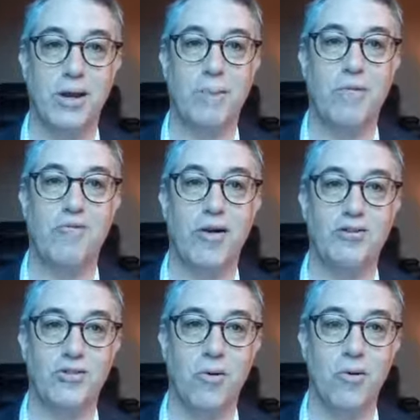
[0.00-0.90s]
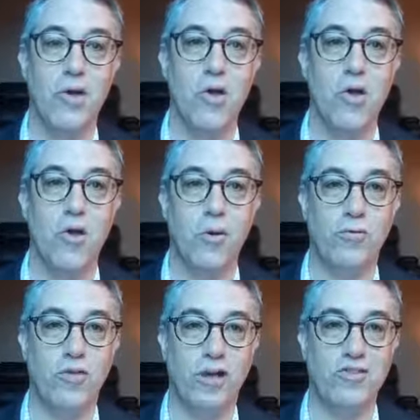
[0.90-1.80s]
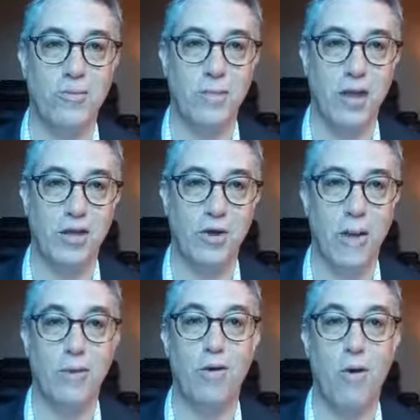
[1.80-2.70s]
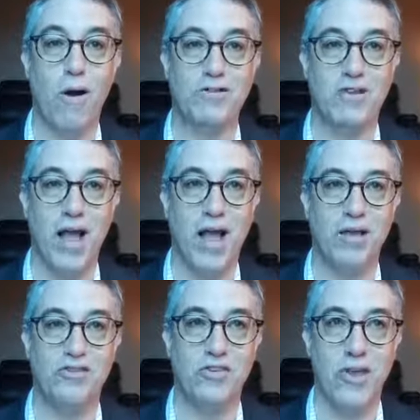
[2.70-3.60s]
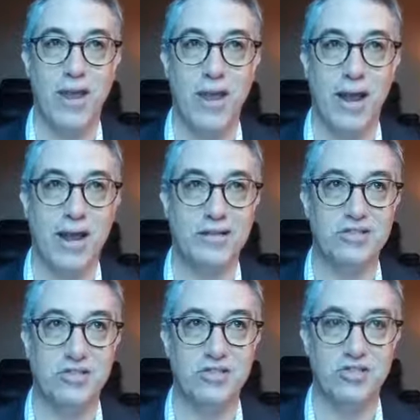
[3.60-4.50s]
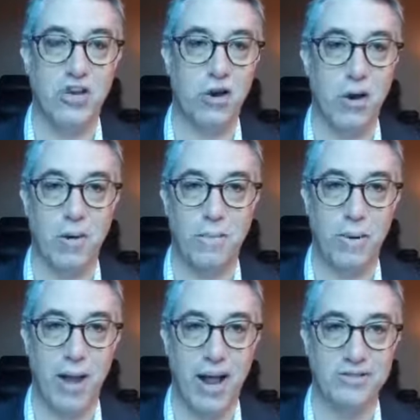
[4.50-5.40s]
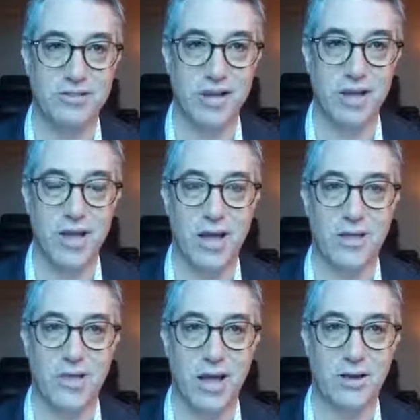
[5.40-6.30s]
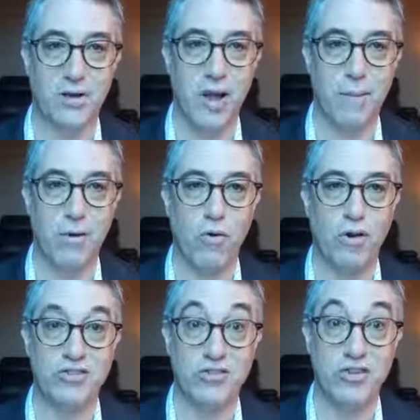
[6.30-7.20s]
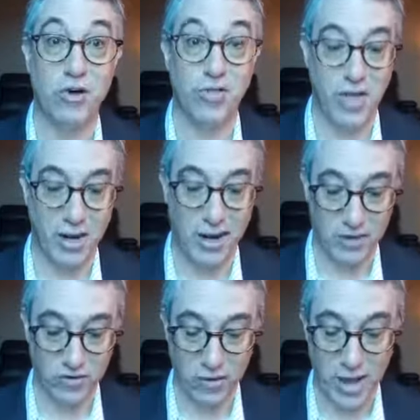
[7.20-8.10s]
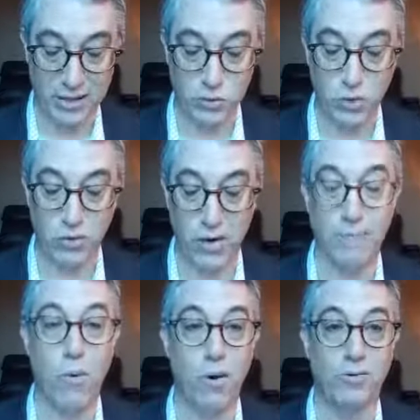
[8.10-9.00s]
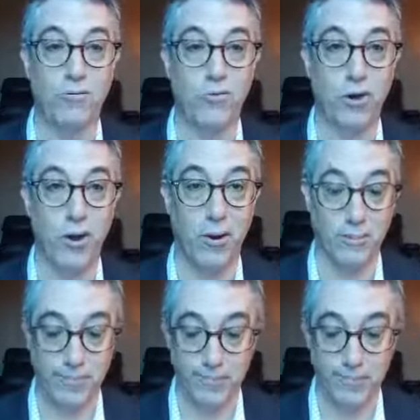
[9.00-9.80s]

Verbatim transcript: get a professional who doesn't make you come across as insincere and plastic that you come across as authentic. So that's really important for you.